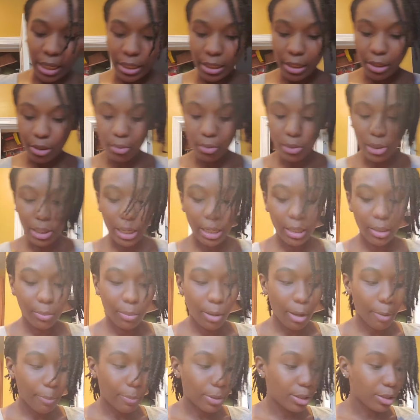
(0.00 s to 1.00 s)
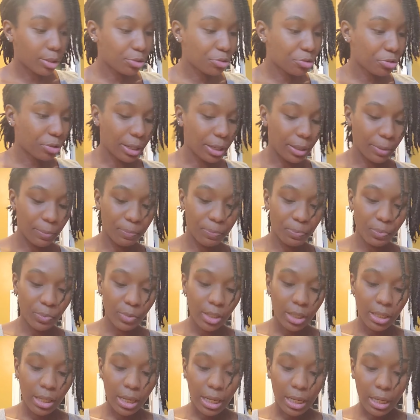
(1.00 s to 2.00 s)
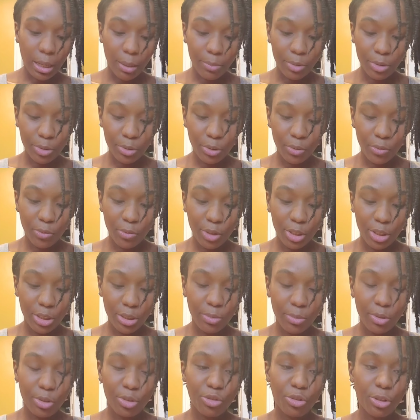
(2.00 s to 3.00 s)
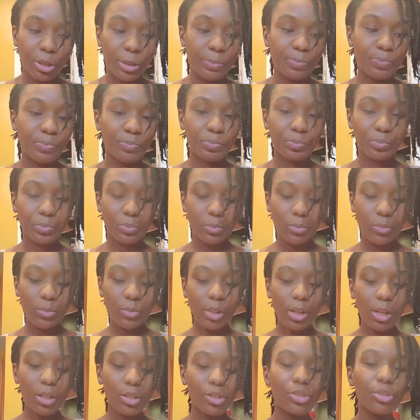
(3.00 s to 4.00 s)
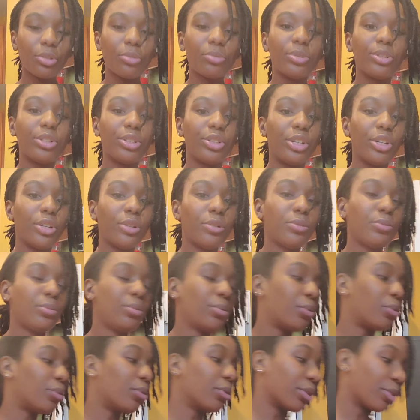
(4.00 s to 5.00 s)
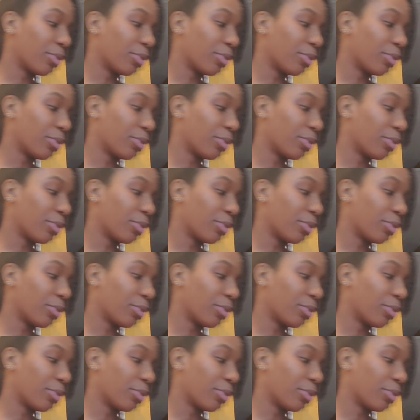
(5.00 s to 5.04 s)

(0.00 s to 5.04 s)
then you line them up in the tray. And I'm just going to finish up the tray. So the dough or the